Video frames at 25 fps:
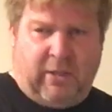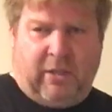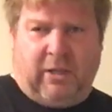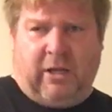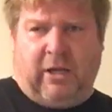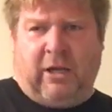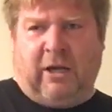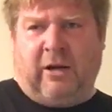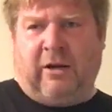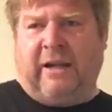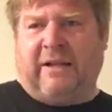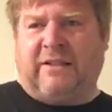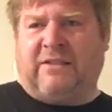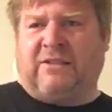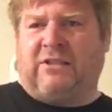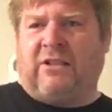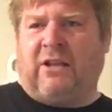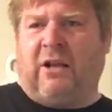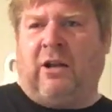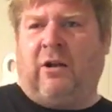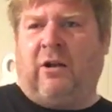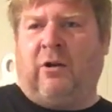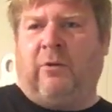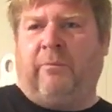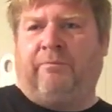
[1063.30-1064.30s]
All right,
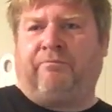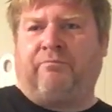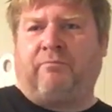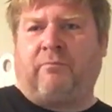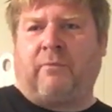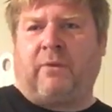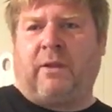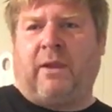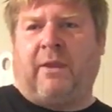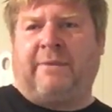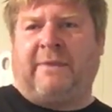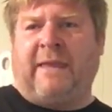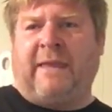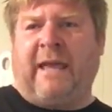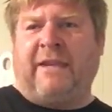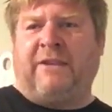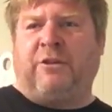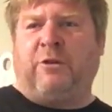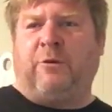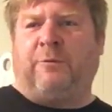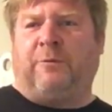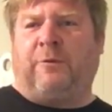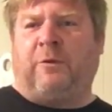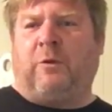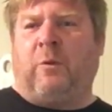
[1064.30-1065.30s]
so thank
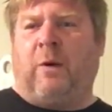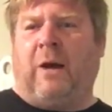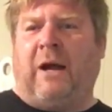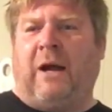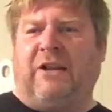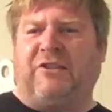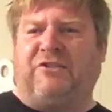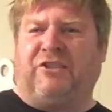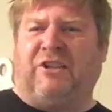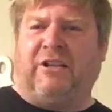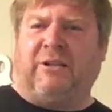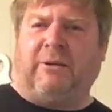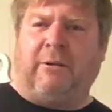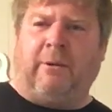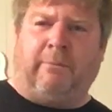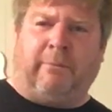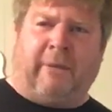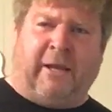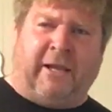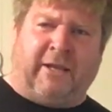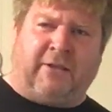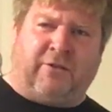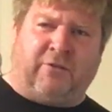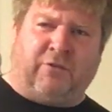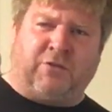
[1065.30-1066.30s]
you for watching
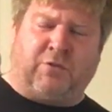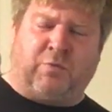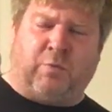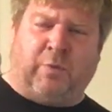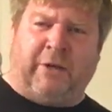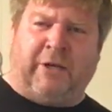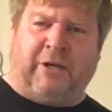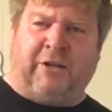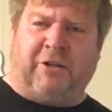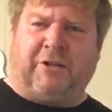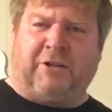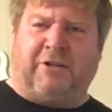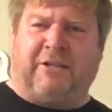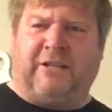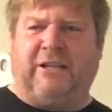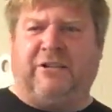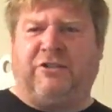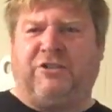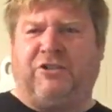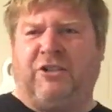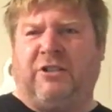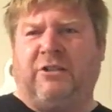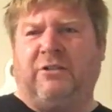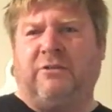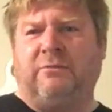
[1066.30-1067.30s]
Michael's Weird
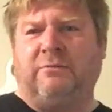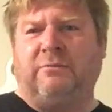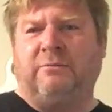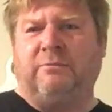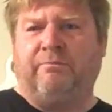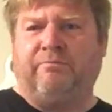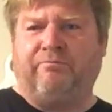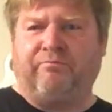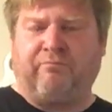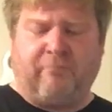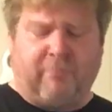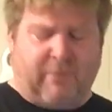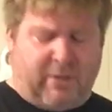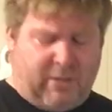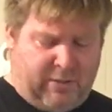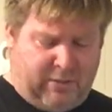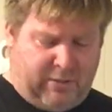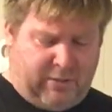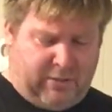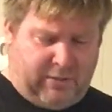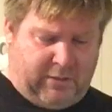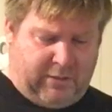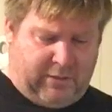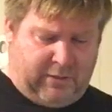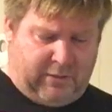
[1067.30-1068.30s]
Kitchen.
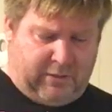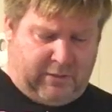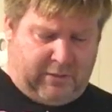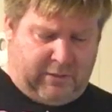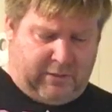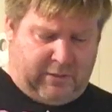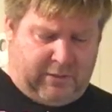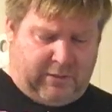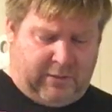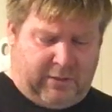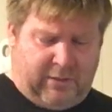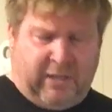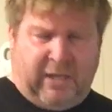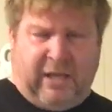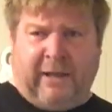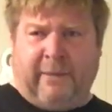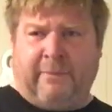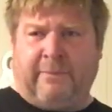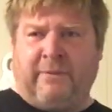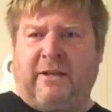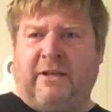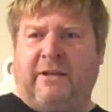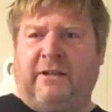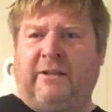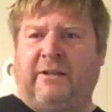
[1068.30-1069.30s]

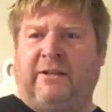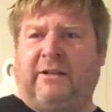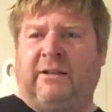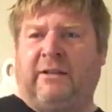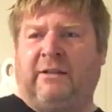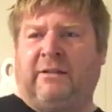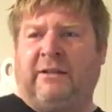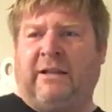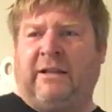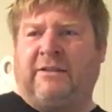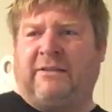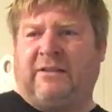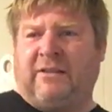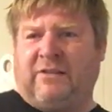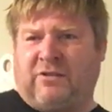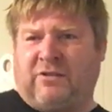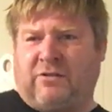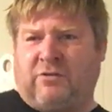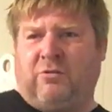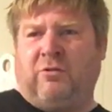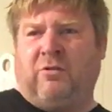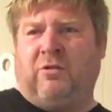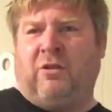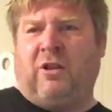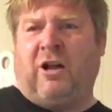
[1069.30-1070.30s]
I'm going to let this
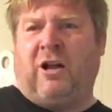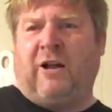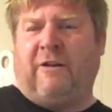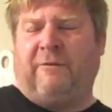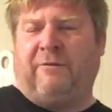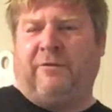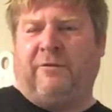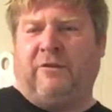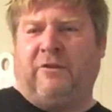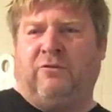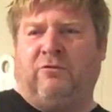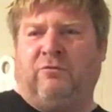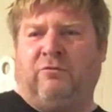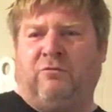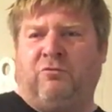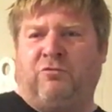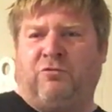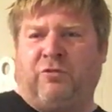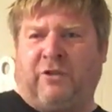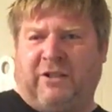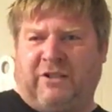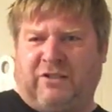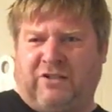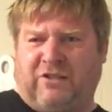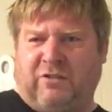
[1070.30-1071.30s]
cool off and
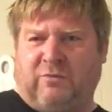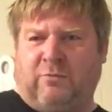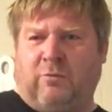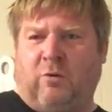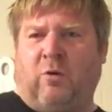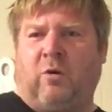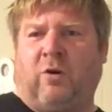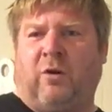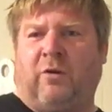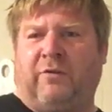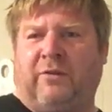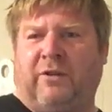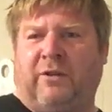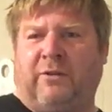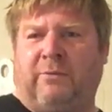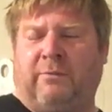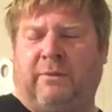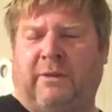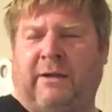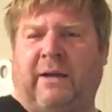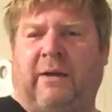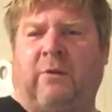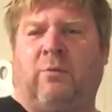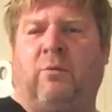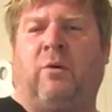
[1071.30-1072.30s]
drink some more of it,
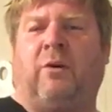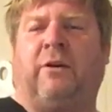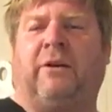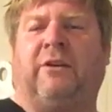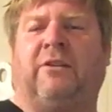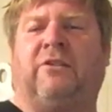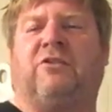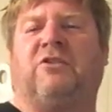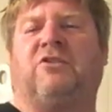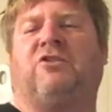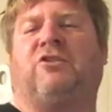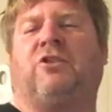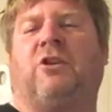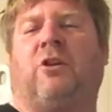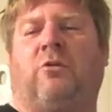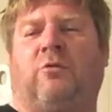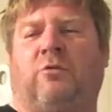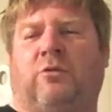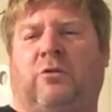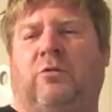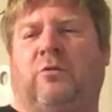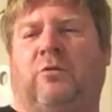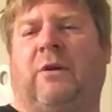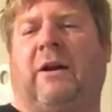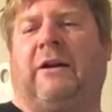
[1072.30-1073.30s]
but I wanted to show
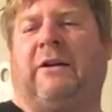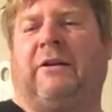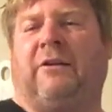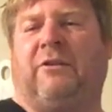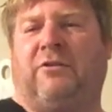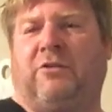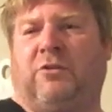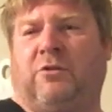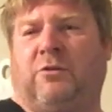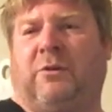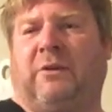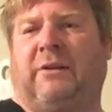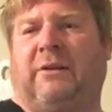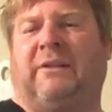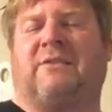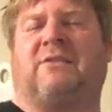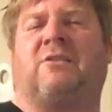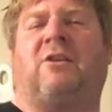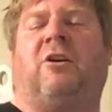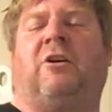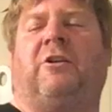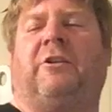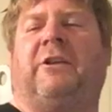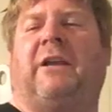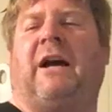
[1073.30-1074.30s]
you how to do it. It's
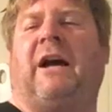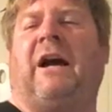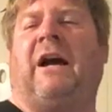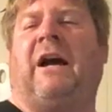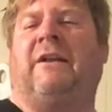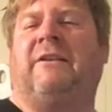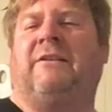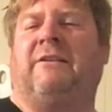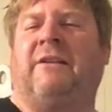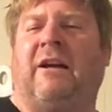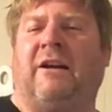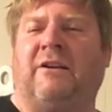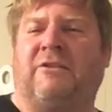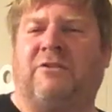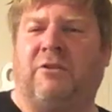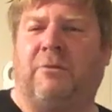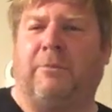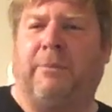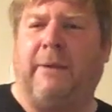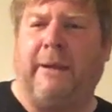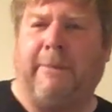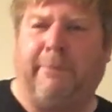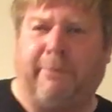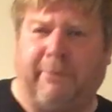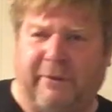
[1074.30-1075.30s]
called Hot Dr.
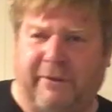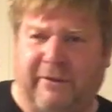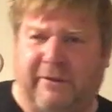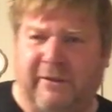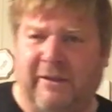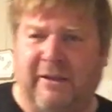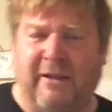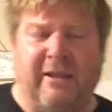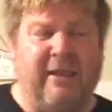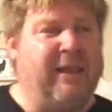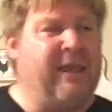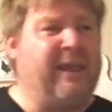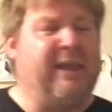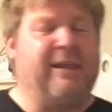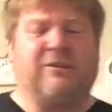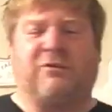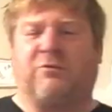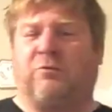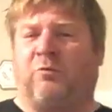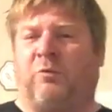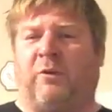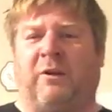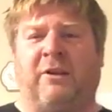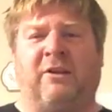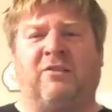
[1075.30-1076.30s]
Pepper. It's
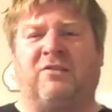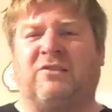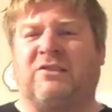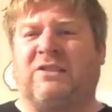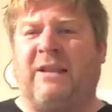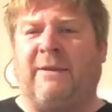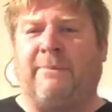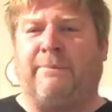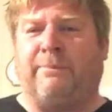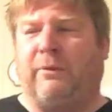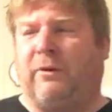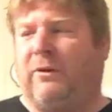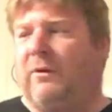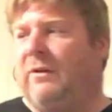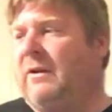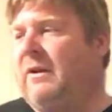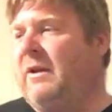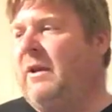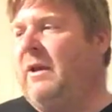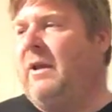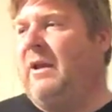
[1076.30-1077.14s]
real simple.